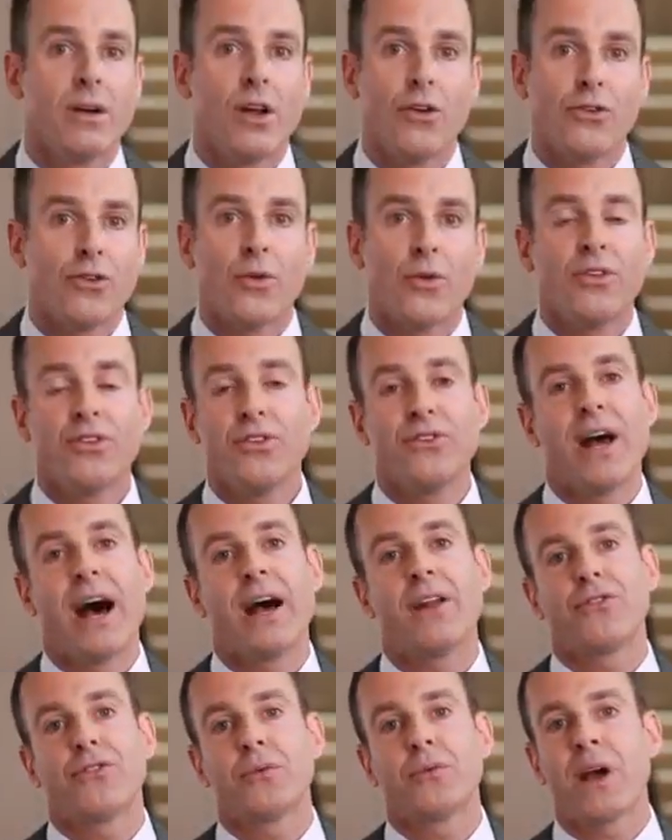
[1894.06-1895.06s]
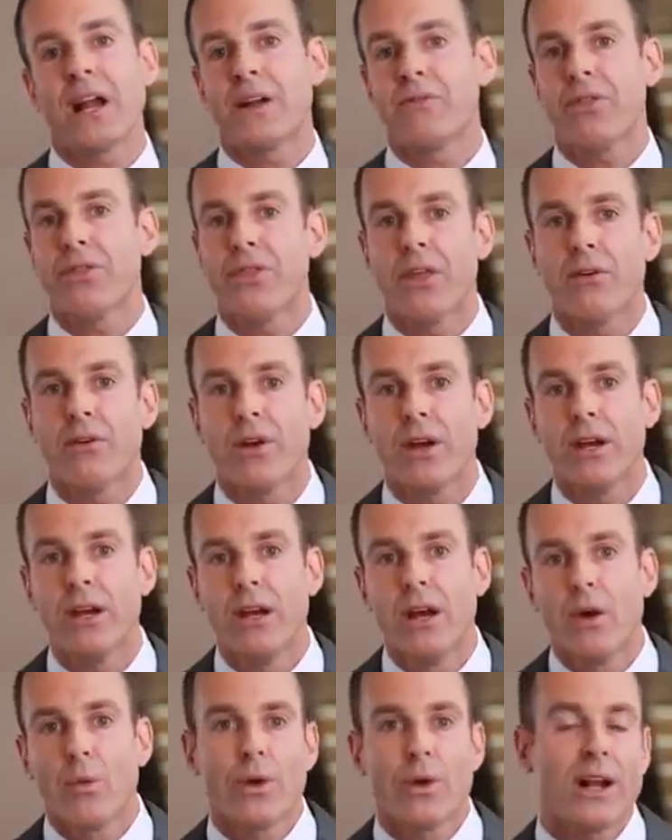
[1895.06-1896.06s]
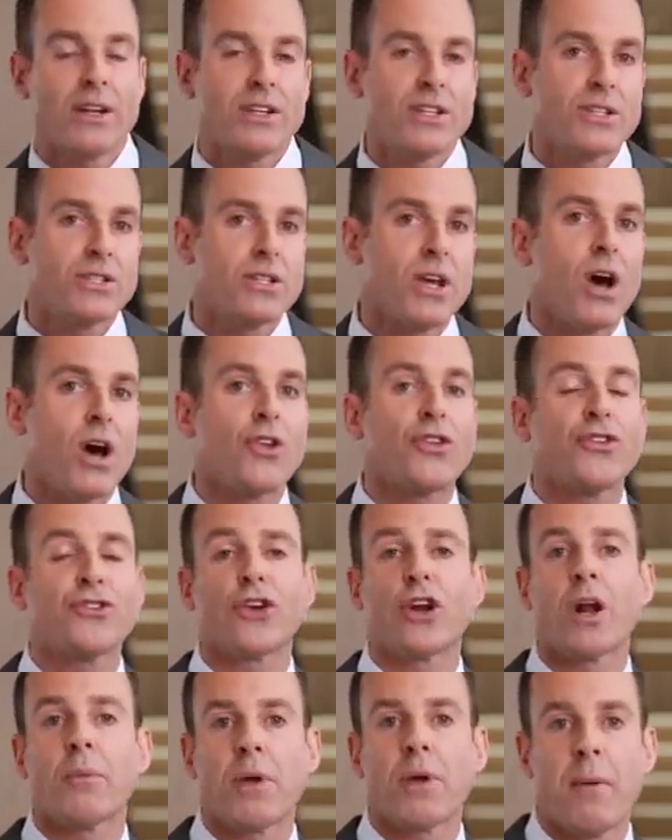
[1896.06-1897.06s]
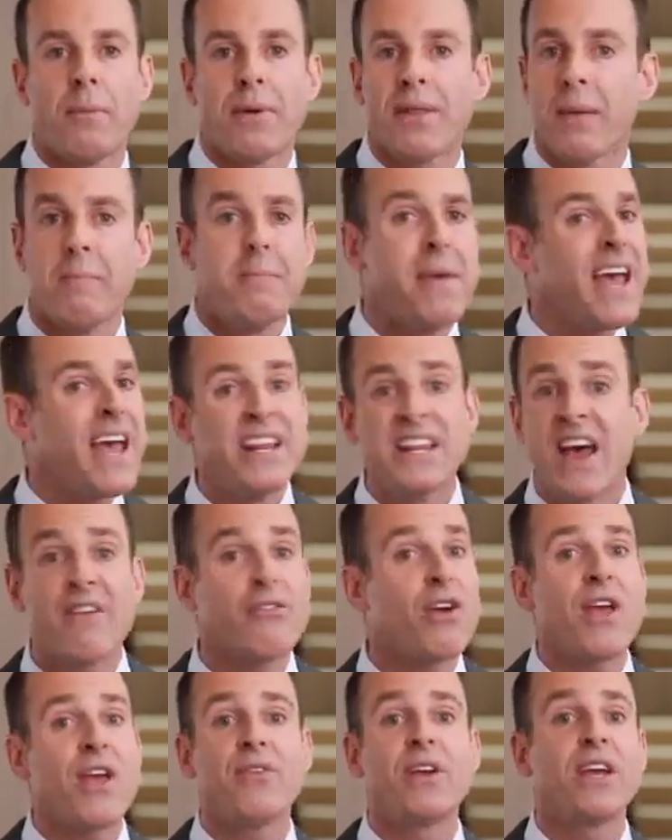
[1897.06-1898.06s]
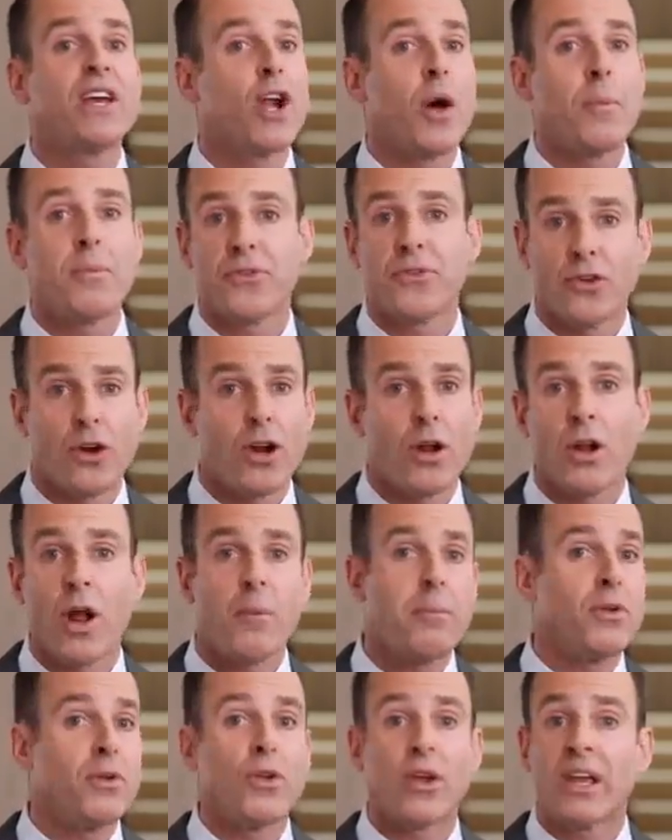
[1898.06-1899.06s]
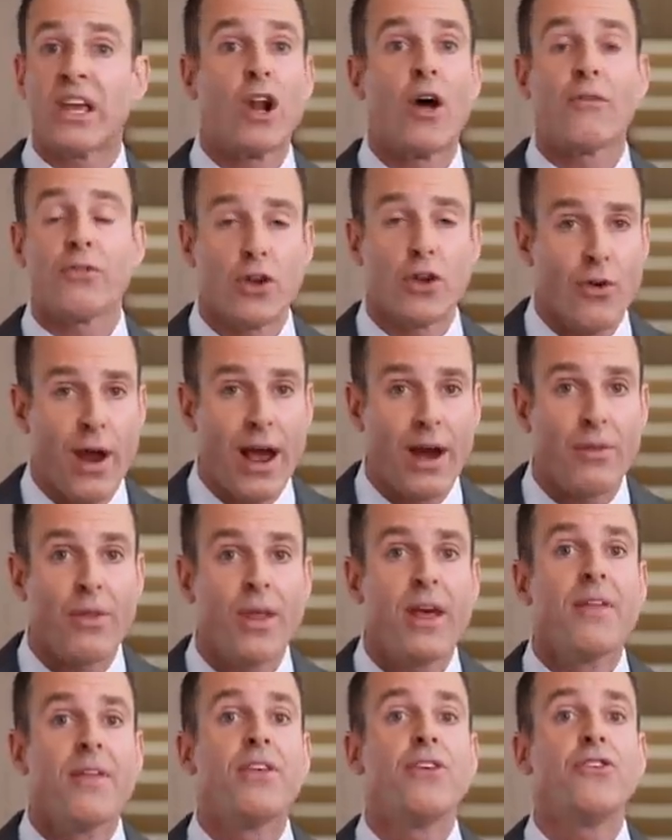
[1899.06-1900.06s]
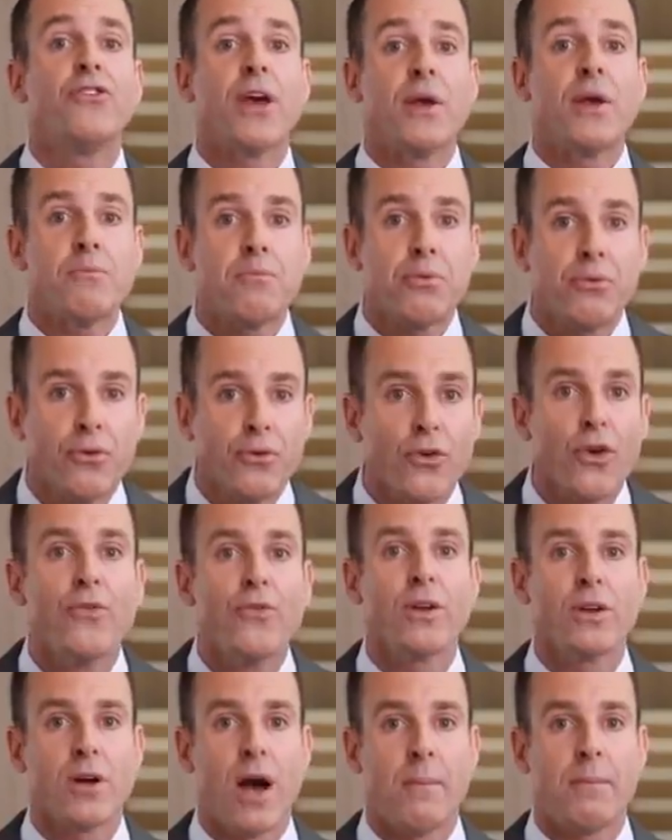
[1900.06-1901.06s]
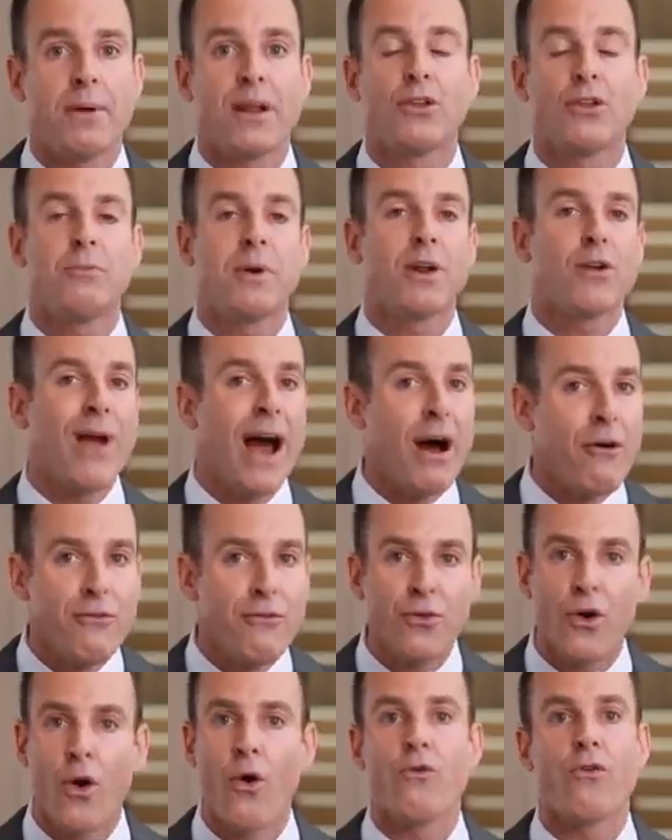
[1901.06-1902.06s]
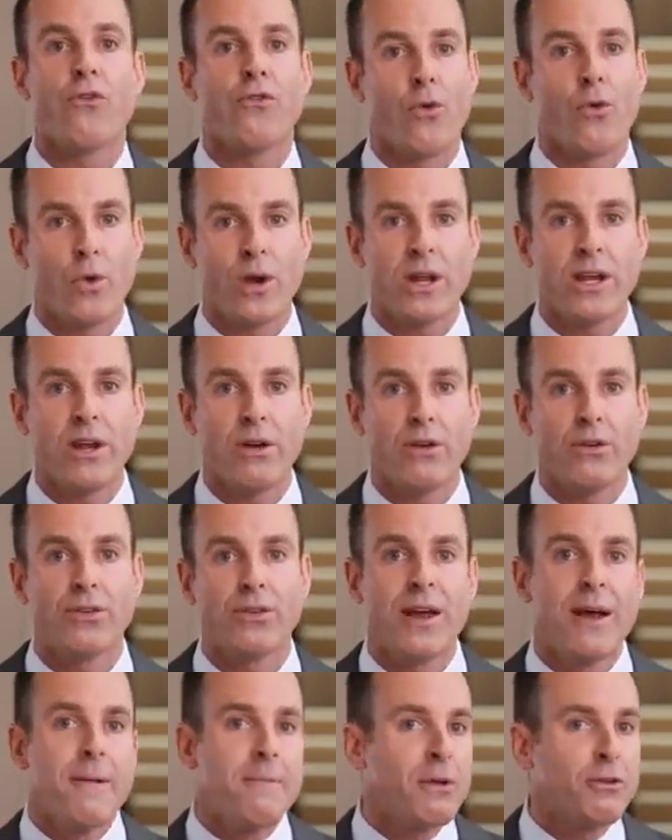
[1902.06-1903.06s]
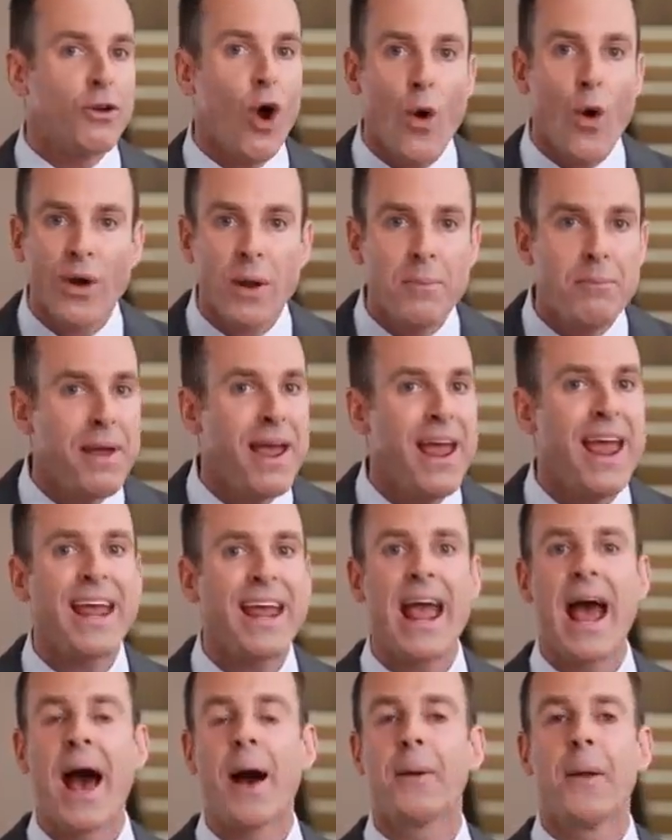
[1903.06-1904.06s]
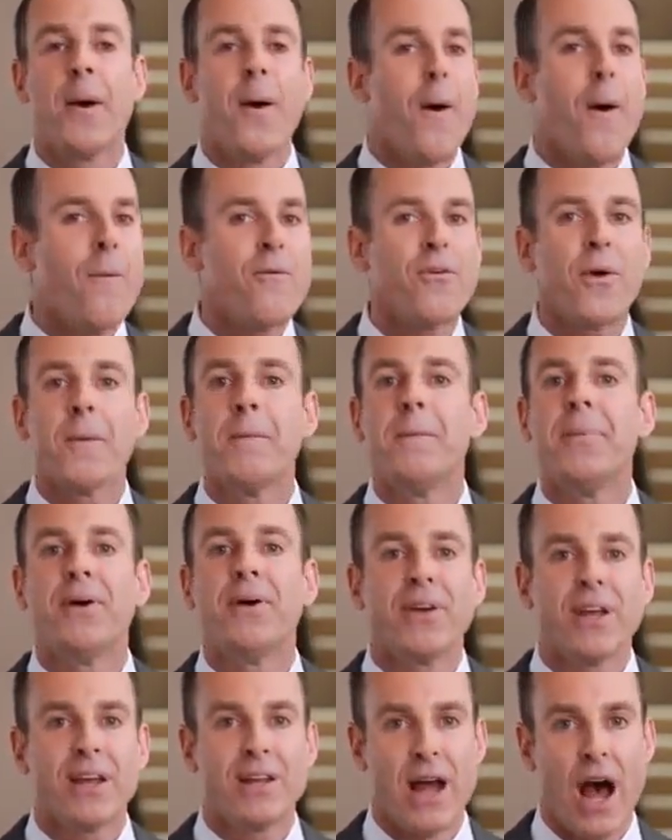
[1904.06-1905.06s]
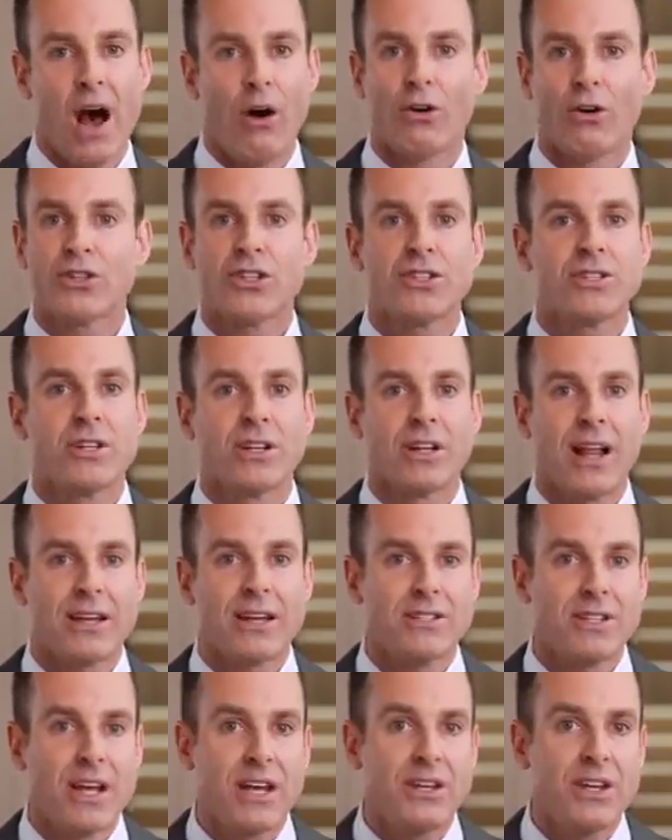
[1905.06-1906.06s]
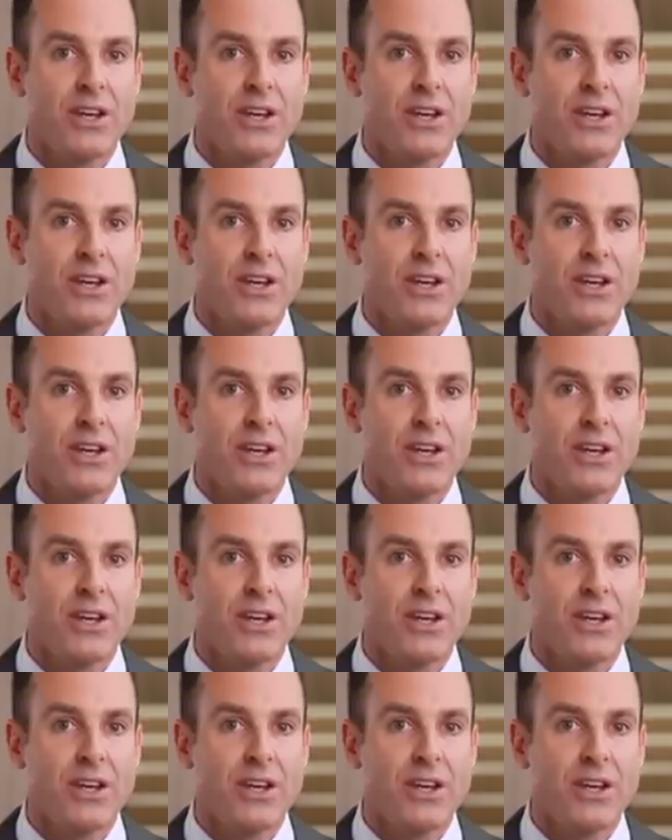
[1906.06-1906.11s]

So this is not some kind of a theory. We're not just a startup company that may never even started up and get off the ground. This is a proven company that's been around for over 40 years that's already paying out over $1 billion just in the last 10